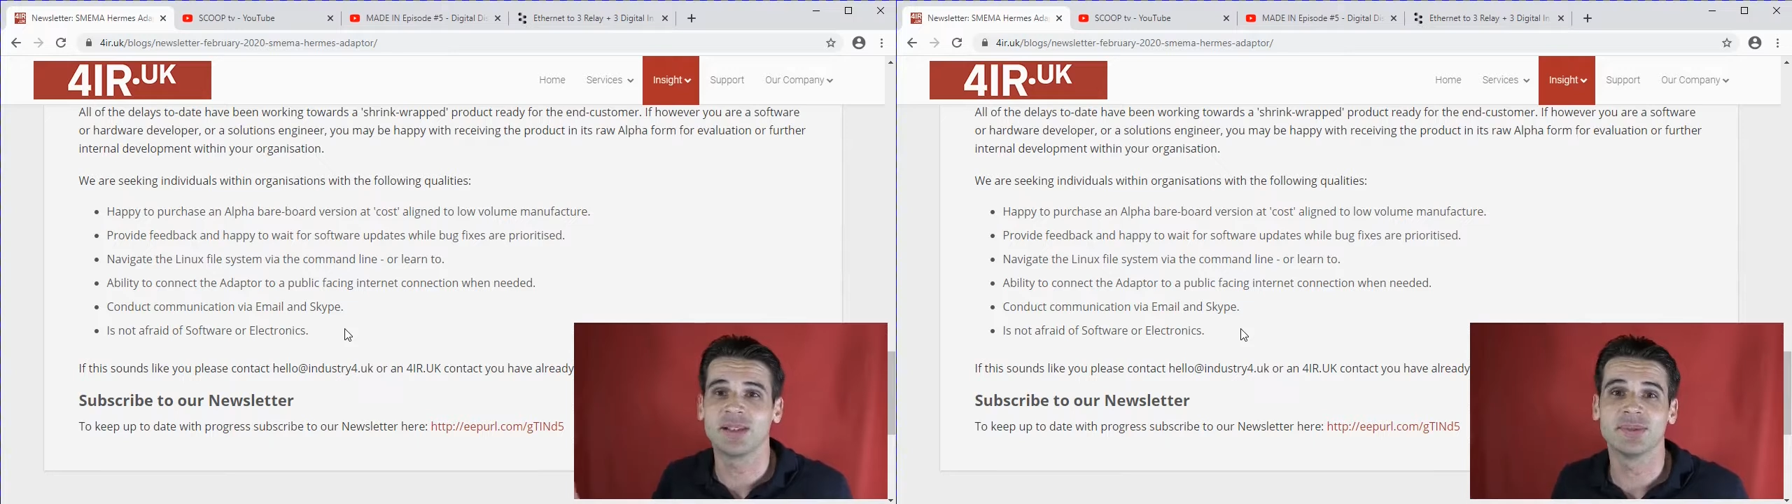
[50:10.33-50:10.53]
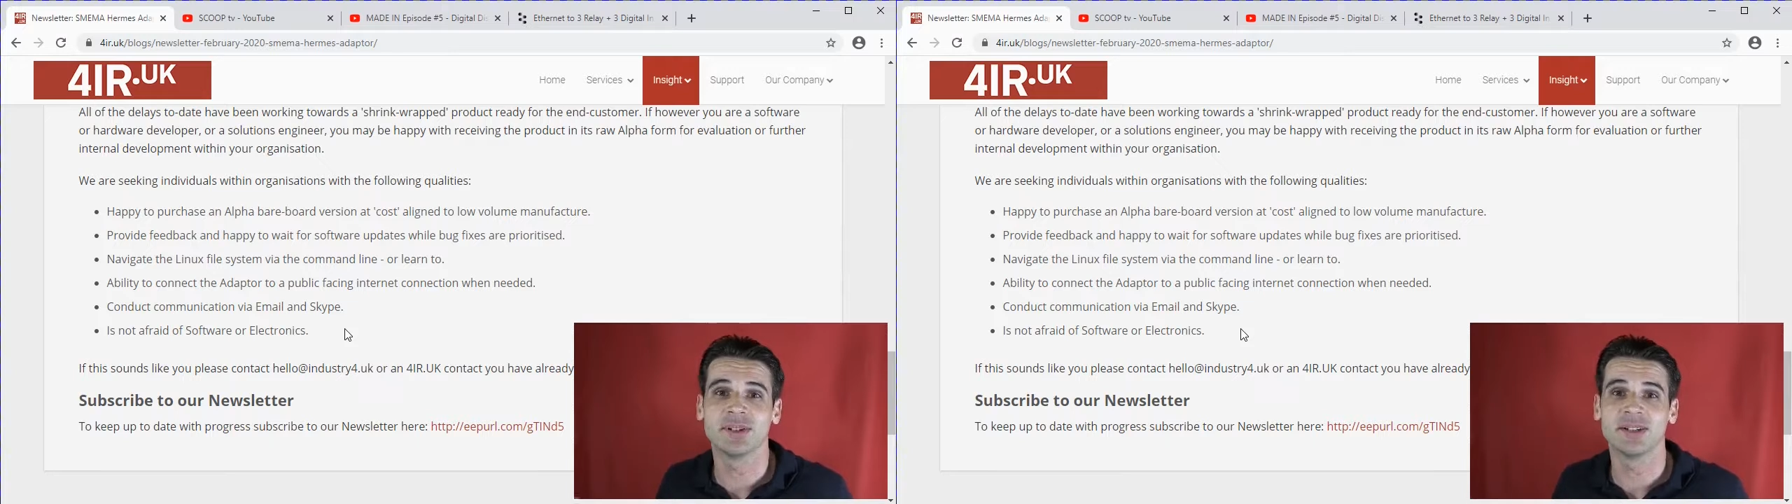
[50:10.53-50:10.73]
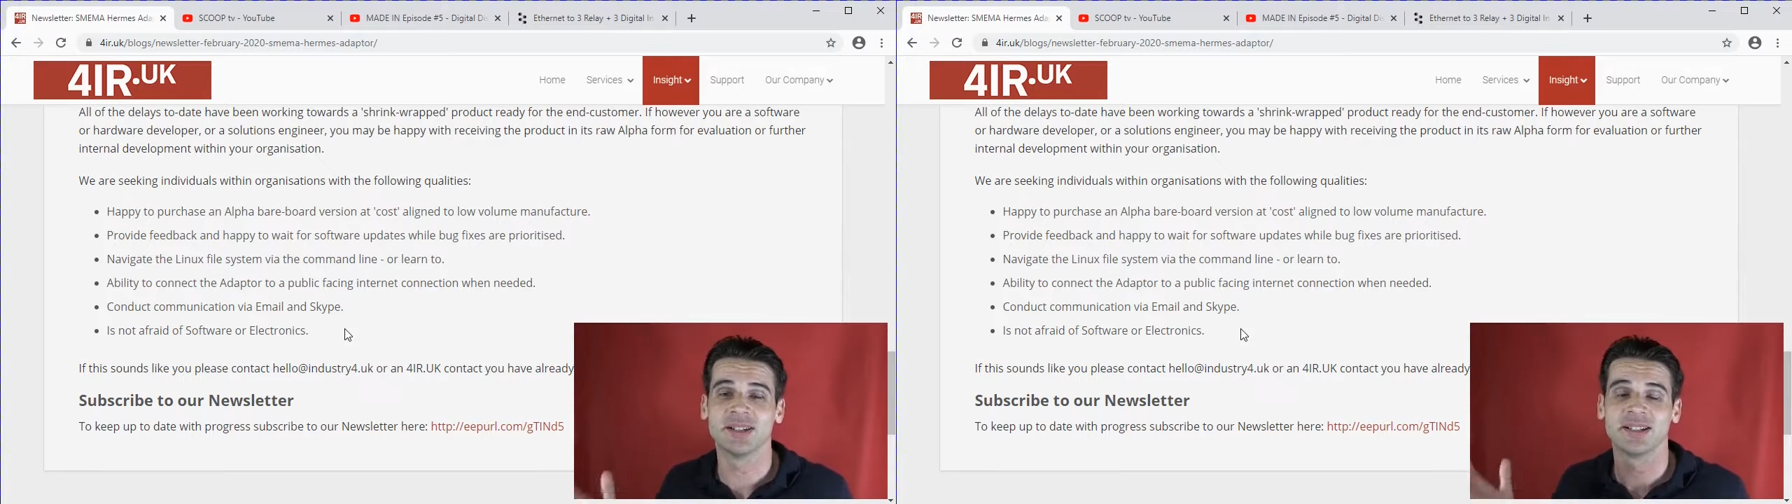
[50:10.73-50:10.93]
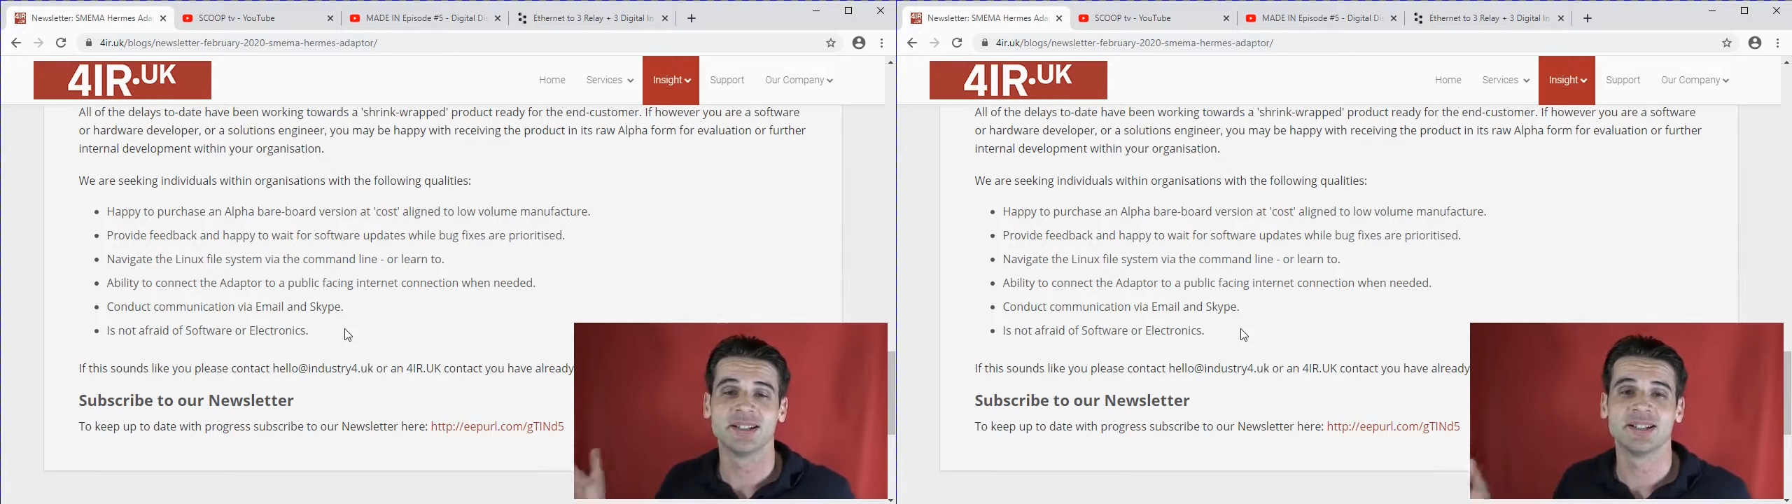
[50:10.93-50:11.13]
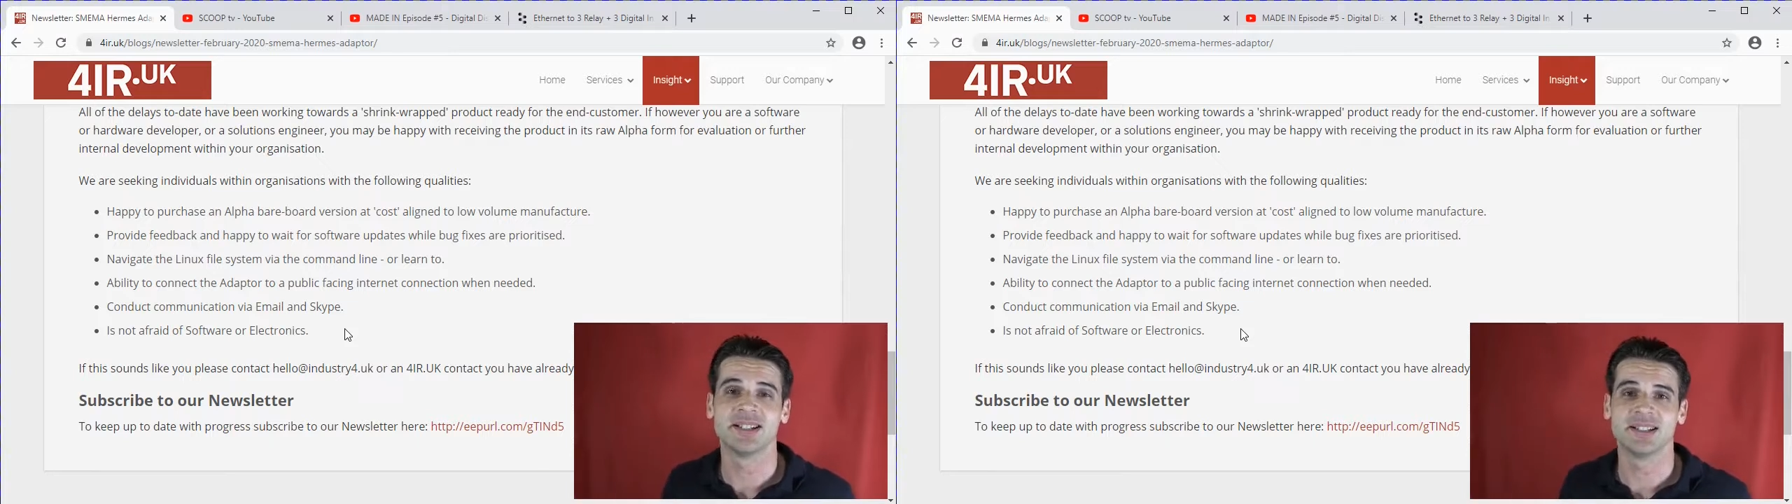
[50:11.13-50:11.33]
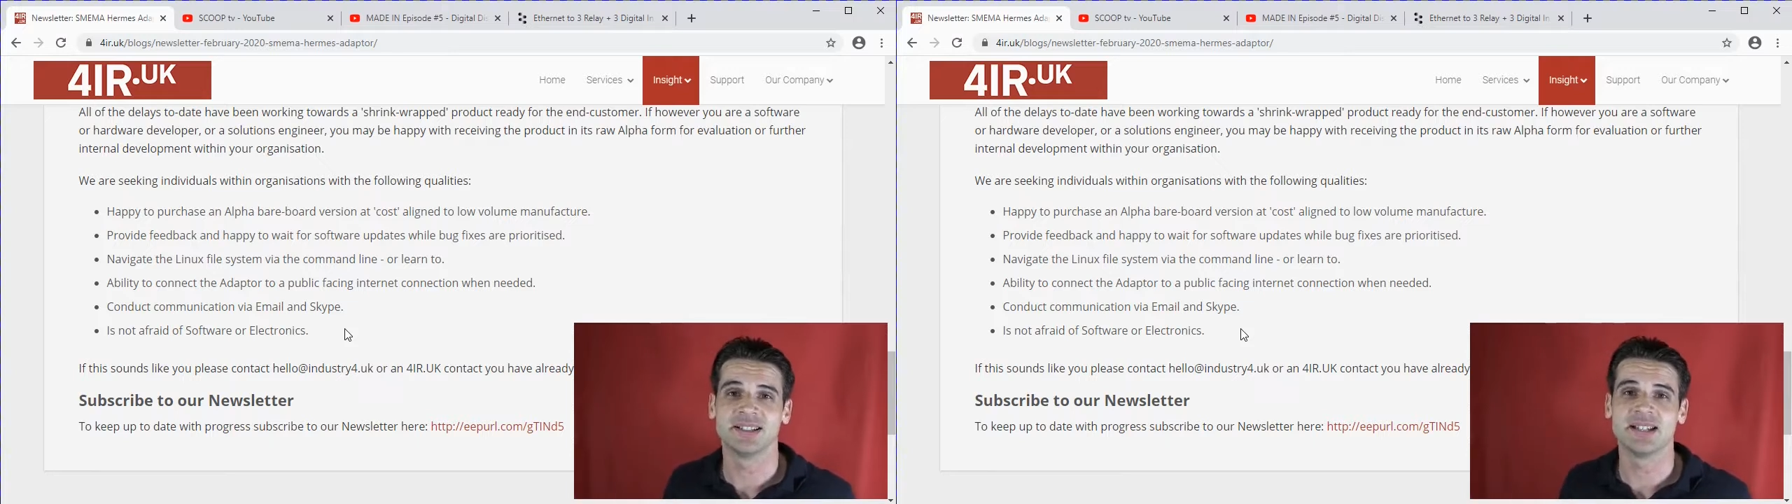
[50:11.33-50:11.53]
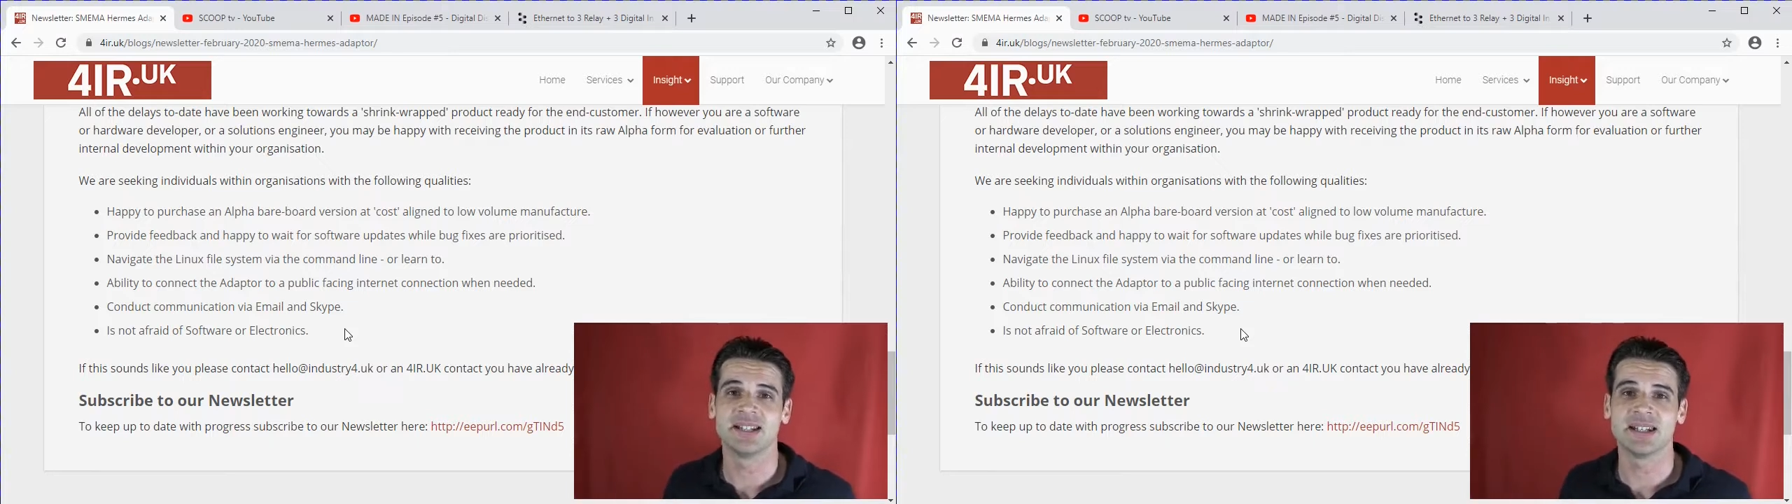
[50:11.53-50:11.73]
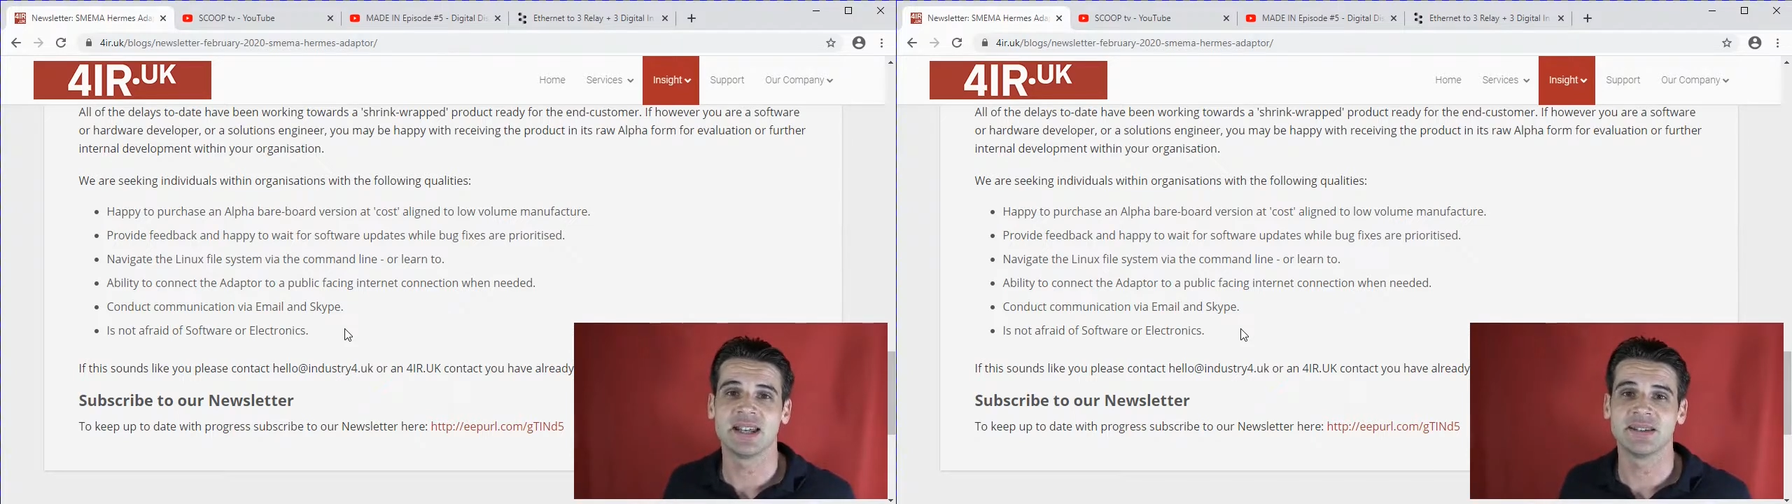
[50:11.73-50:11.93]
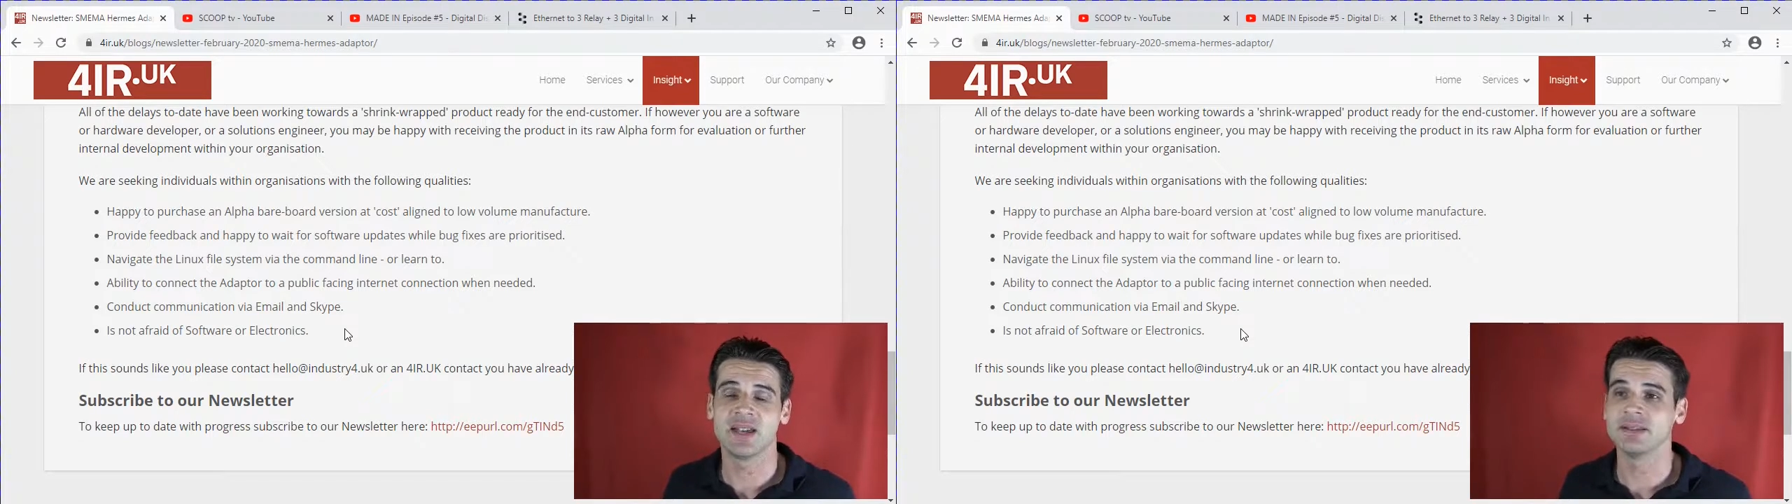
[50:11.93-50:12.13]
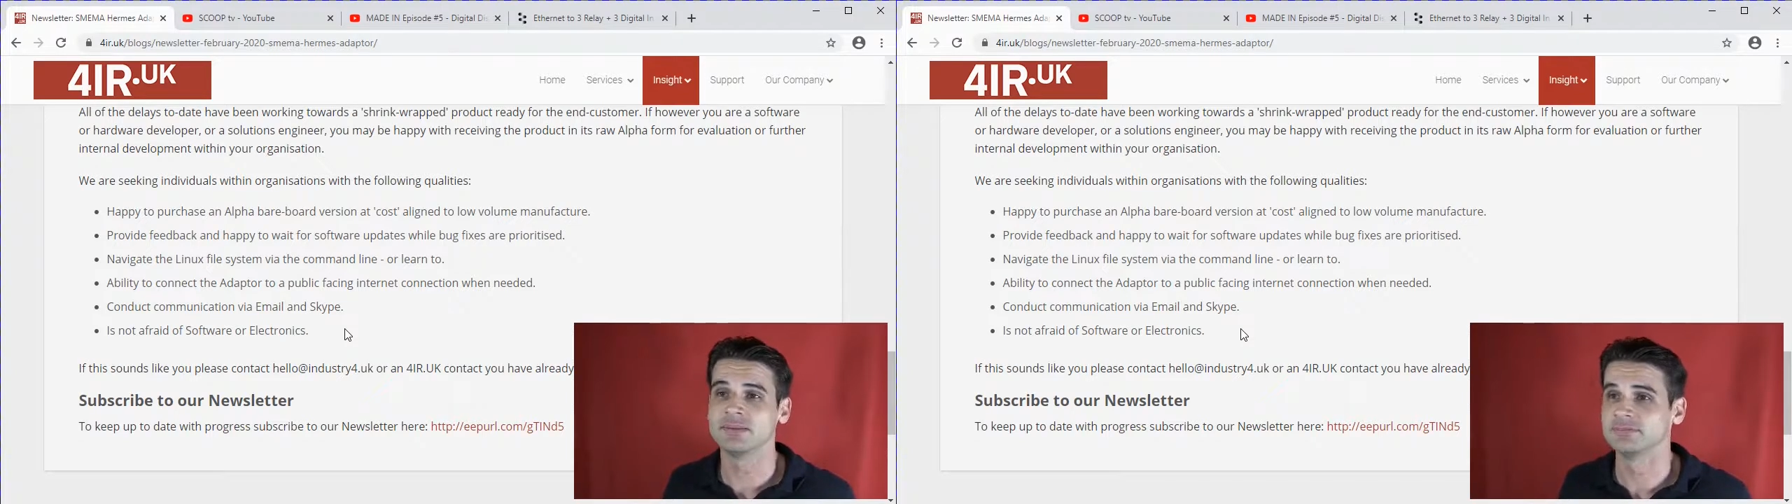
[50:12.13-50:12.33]
via the internet,
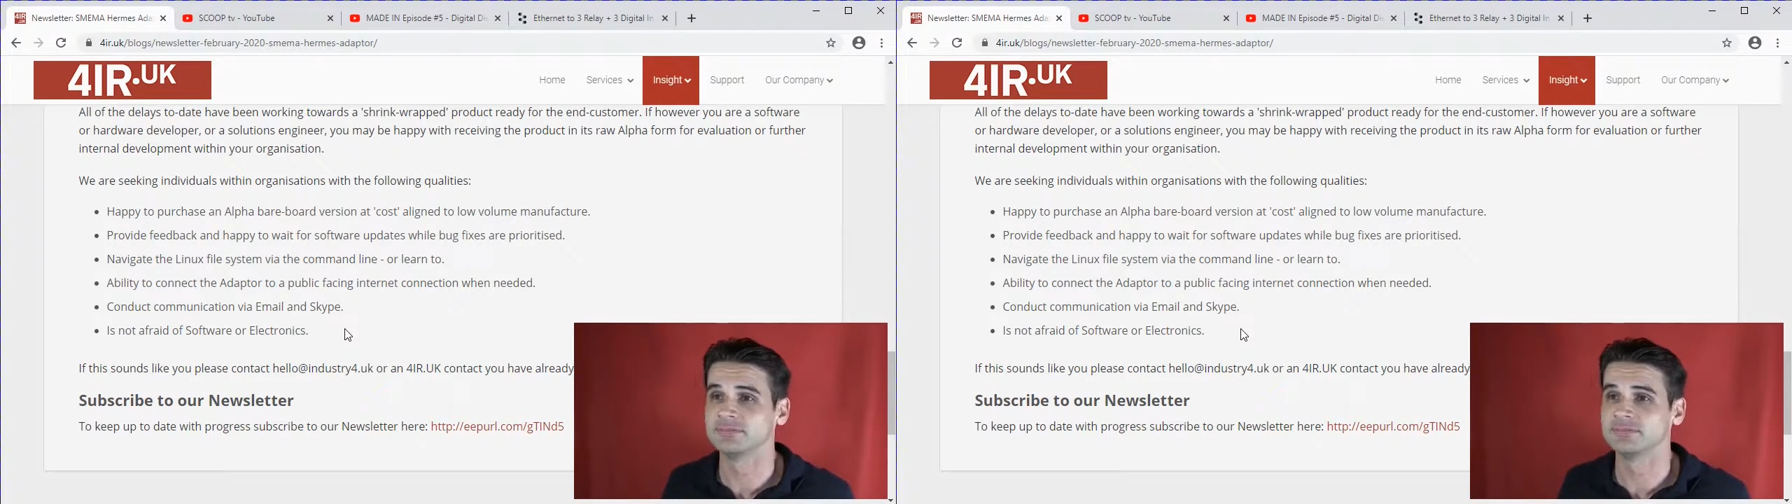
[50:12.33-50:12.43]
then